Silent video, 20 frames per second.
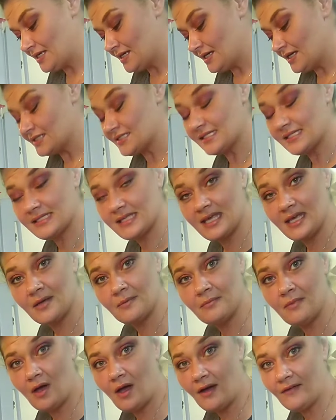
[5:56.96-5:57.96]

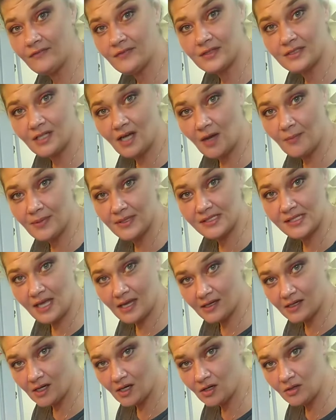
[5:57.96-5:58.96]
skim off the top as it
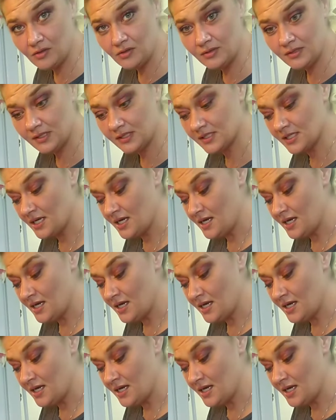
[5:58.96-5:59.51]
goes.